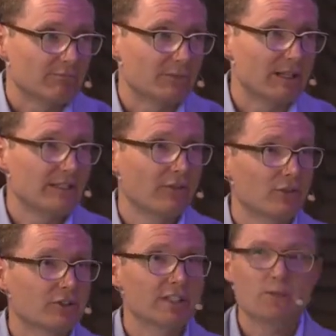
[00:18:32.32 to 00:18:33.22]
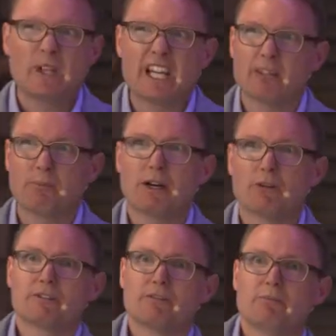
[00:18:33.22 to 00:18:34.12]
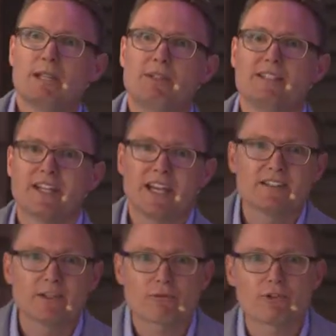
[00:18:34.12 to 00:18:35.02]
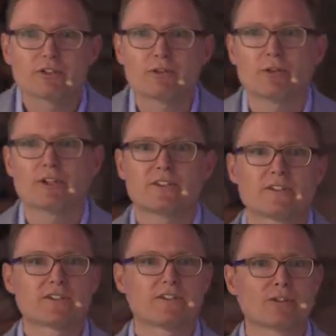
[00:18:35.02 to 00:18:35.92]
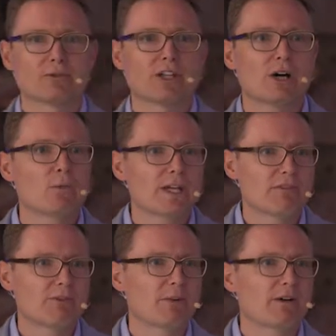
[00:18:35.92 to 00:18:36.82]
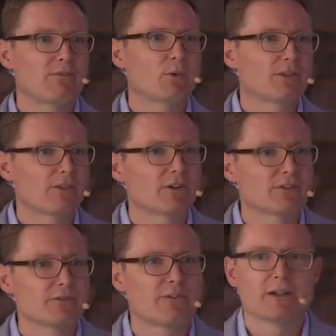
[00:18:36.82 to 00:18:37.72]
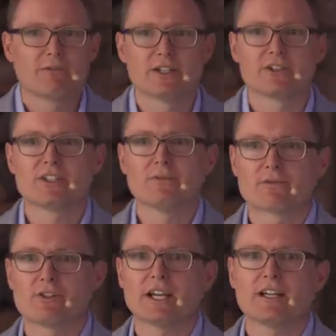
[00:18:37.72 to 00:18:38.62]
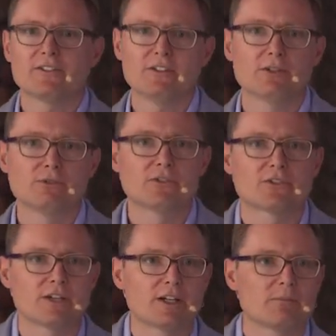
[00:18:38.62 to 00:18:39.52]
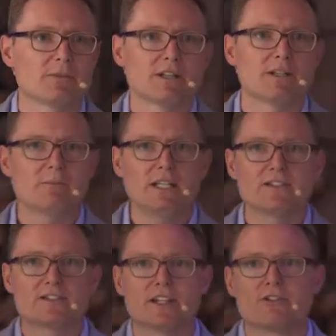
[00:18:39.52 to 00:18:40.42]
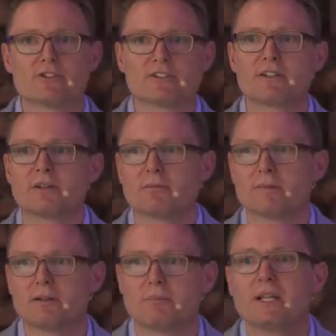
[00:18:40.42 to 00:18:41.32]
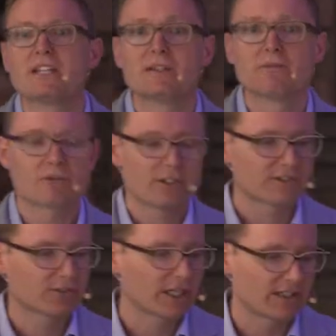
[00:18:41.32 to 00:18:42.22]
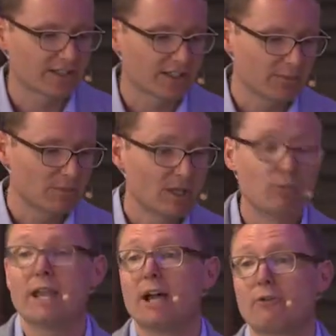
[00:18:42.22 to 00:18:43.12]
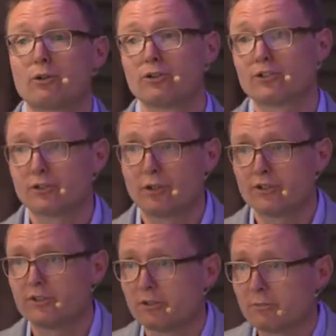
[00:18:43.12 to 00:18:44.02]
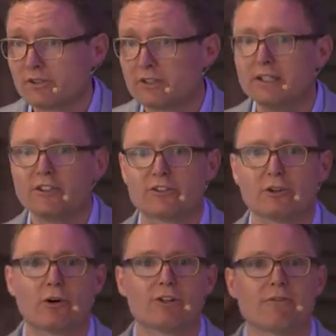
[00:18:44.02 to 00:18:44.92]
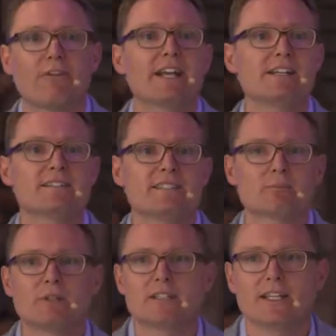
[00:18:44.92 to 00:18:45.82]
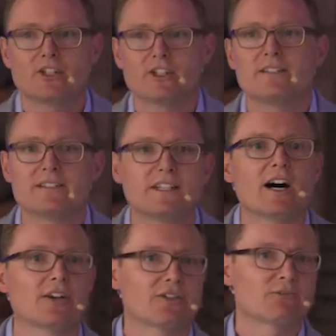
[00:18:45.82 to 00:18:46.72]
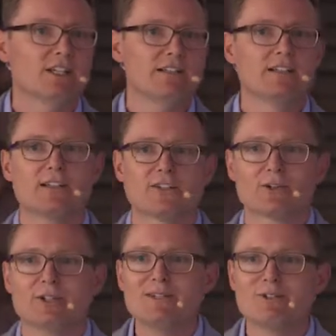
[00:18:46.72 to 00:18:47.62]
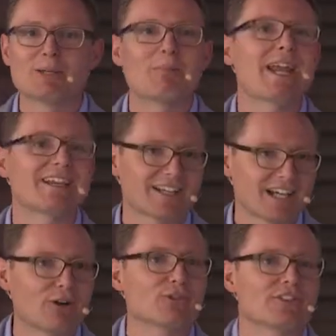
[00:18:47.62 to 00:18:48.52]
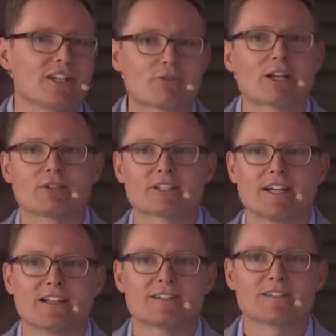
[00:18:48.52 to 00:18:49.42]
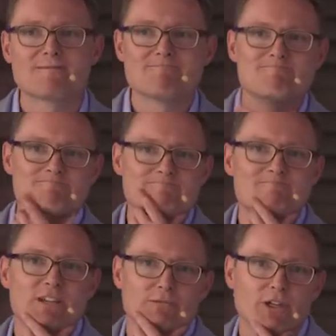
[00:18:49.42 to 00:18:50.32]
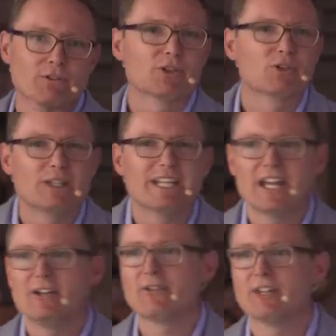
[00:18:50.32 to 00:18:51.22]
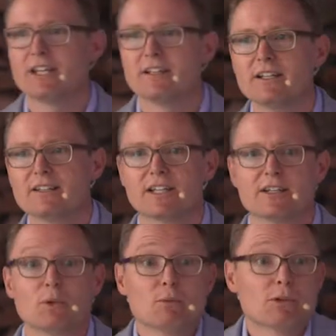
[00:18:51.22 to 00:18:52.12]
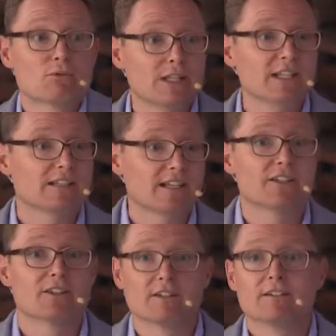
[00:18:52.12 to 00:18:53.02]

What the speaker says: 2013, we had about maybe 10 different coins. So now we have above 1,500 different ICOs. That means there is a big difference to that time. We have consortiums. So on the finance segmentation, it's the R3. So even the bank accounts, they recognized, if we are not doing anything, then we will really get